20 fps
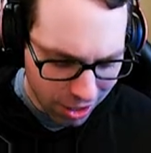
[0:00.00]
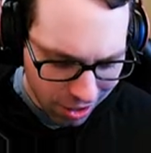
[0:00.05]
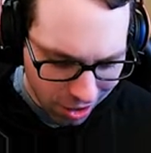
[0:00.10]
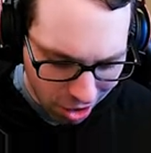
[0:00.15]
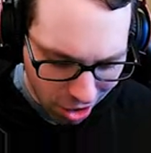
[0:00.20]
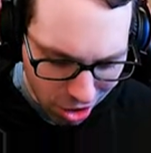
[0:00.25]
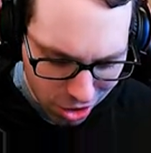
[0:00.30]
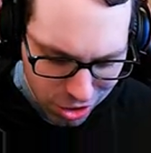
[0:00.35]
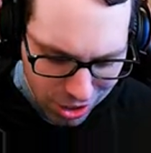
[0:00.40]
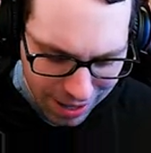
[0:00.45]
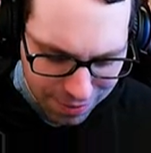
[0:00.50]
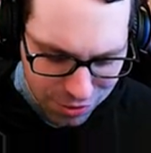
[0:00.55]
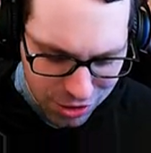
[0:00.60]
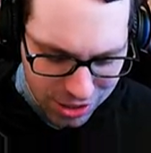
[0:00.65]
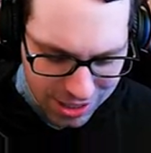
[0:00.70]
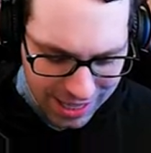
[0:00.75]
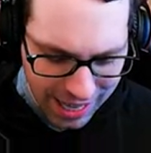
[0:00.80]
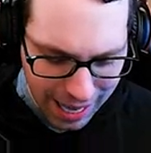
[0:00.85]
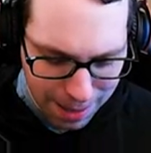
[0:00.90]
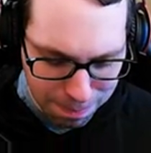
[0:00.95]
All you have to
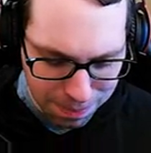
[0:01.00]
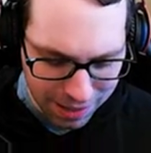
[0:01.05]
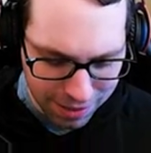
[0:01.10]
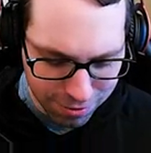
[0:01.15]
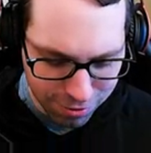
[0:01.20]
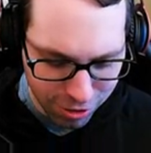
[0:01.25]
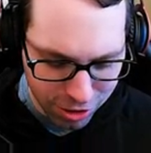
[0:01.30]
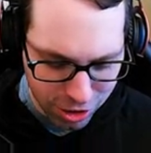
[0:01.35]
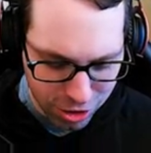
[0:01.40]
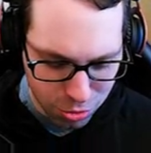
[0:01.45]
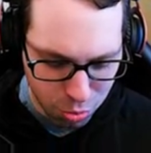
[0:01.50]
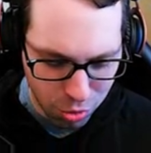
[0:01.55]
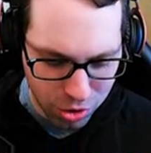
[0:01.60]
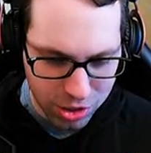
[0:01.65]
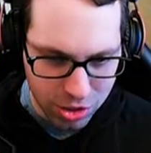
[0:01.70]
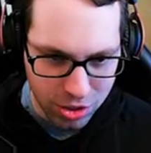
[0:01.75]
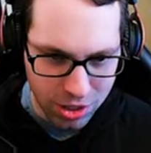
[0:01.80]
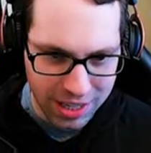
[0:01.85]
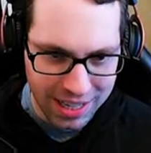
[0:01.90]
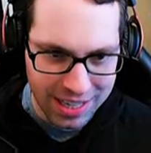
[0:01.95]
type in for this one
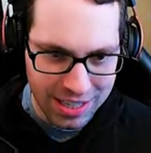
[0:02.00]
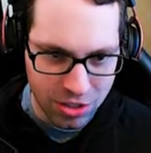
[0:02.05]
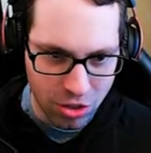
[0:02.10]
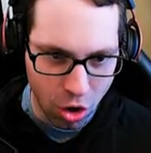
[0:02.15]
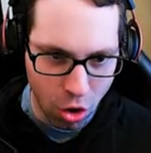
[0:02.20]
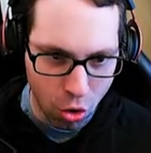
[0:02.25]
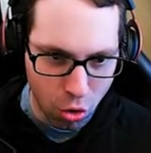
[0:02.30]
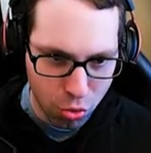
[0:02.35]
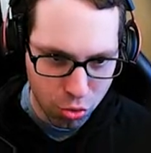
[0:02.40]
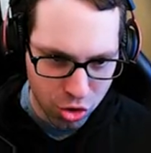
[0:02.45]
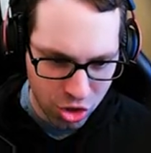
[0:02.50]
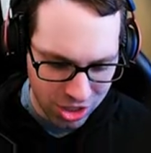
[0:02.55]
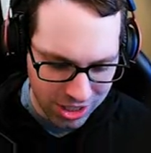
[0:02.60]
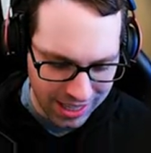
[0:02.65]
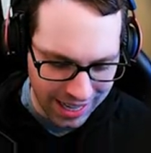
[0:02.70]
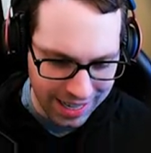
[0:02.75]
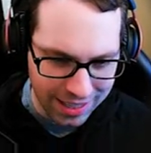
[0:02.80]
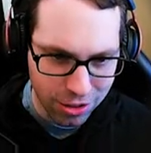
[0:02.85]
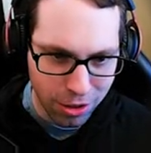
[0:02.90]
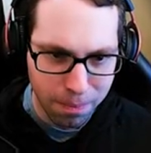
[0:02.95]
is, is Old
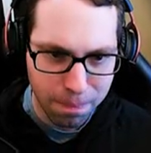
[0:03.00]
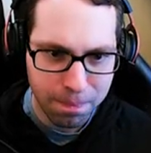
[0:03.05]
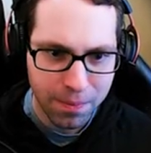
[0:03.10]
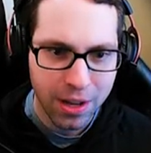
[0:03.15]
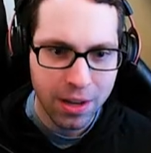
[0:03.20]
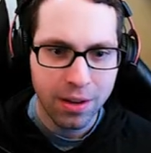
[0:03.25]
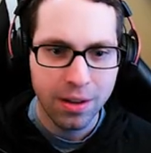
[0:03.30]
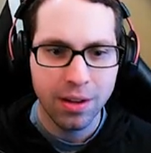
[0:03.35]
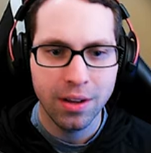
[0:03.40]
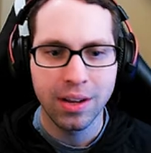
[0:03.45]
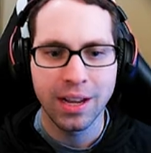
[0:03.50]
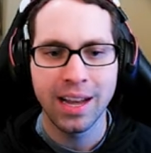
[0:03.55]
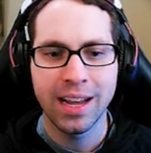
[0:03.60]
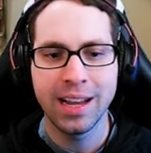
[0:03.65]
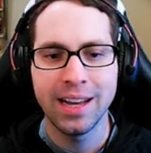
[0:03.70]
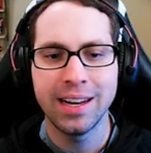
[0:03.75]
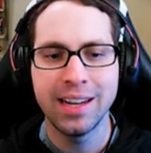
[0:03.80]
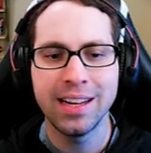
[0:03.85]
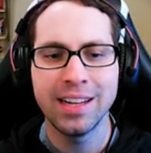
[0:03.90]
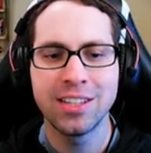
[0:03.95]
Salem,
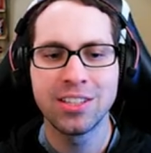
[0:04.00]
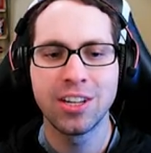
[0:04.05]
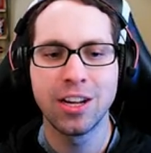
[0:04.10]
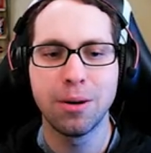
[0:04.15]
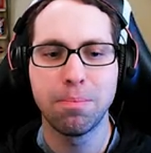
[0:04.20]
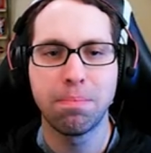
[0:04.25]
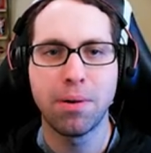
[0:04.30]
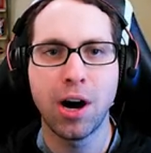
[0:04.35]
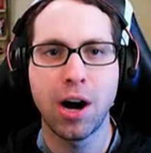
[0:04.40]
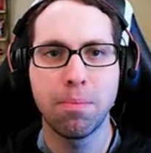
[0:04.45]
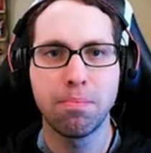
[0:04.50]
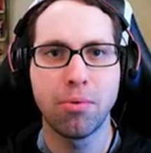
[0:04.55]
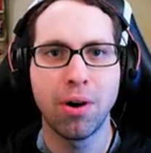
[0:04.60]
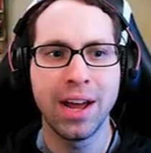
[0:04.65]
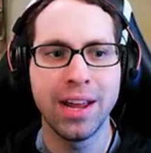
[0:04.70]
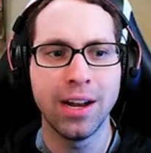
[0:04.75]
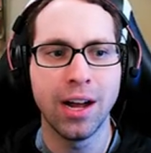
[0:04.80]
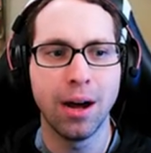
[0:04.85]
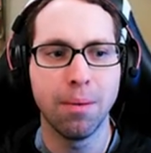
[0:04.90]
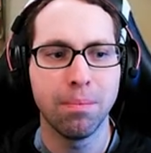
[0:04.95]
and it's gonna pop
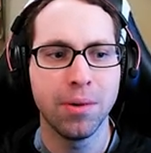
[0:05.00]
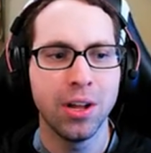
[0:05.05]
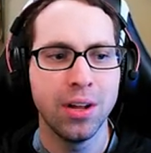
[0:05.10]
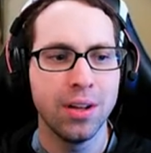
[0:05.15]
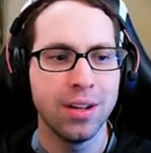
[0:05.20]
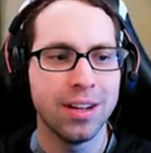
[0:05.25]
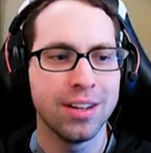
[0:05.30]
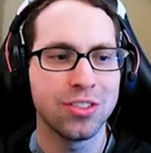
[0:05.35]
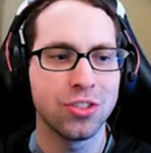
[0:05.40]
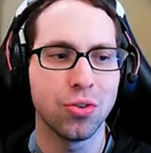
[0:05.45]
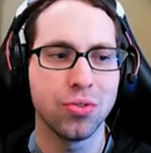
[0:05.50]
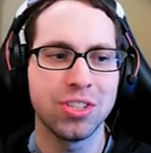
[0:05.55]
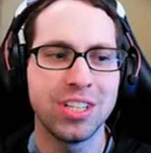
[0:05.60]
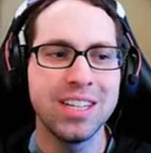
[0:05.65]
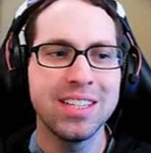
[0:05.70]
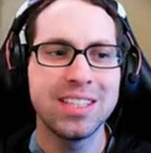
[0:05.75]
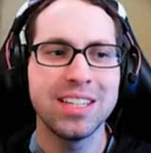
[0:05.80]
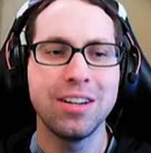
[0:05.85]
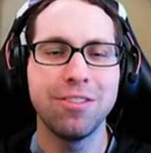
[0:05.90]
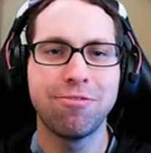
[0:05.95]
right up. So it's
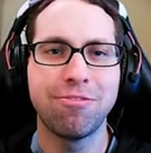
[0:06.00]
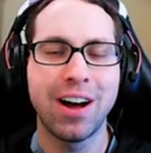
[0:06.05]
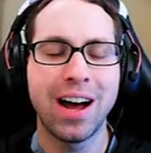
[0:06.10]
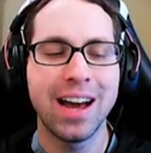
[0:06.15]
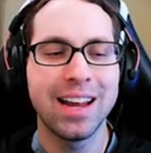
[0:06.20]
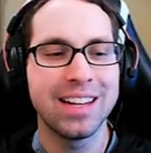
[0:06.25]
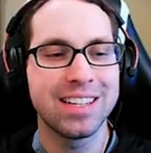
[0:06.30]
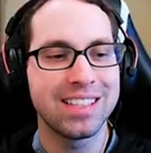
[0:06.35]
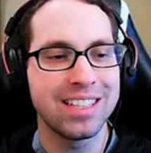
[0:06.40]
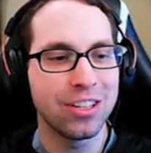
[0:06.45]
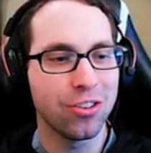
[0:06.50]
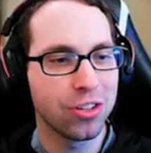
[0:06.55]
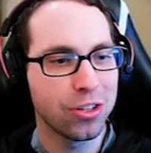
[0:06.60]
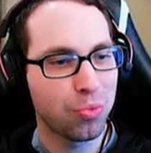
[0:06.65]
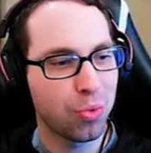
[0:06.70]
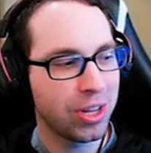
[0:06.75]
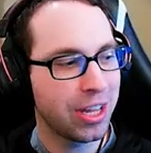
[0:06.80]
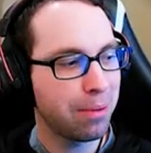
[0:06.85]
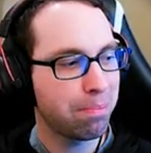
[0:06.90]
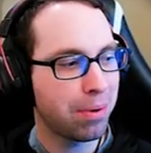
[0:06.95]
easy to find. It's the only
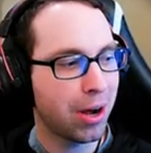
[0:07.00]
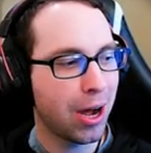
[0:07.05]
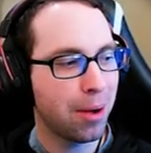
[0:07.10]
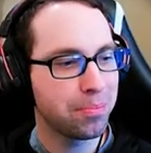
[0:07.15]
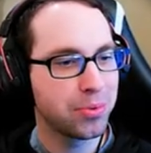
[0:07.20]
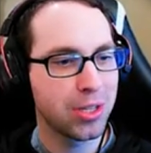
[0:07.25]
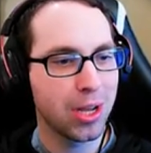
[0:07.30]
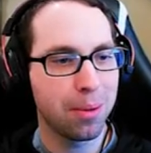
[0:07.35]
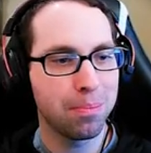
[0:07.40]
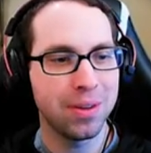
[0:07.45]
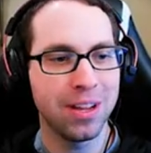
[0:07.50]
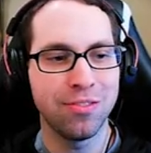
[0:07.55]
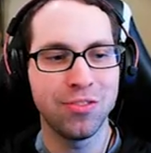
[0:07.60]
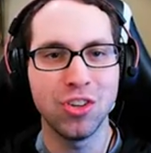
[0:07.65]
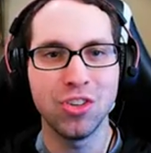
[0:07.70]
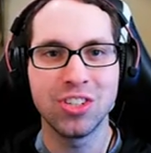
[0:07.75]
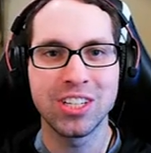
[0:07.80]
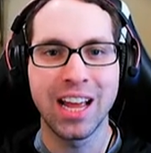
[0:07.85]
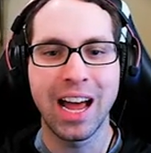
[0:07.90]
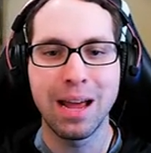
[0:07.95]
one that pops up if you
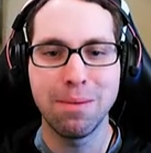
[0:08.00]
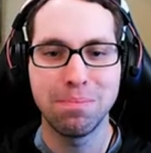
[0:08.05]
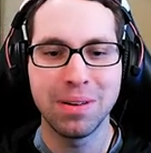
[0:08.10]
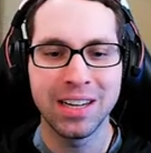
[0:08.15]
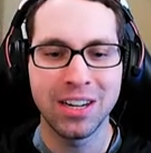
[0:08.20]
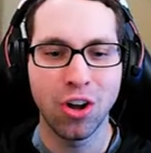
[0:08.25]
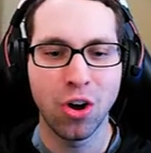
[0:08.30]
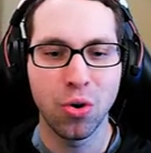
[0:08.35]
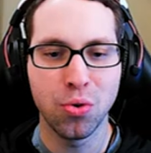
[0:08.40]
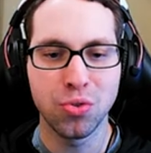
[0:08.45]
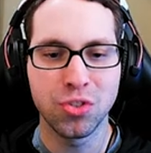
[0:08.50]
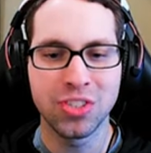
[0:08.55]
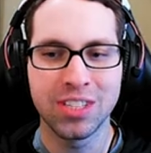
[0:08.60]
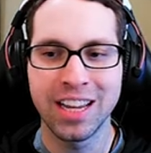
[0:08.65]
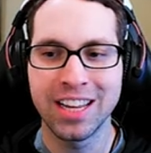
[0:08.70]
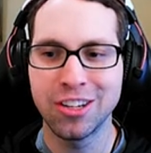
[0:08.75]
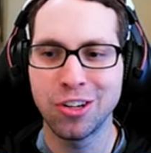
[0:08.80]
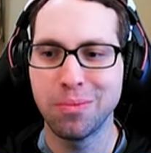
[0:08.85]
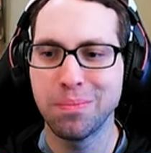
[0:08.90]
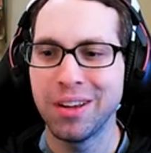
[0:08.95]
type in Old
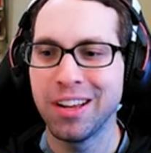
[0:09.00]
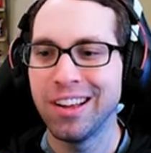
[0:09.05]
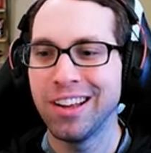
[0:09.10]
Salem.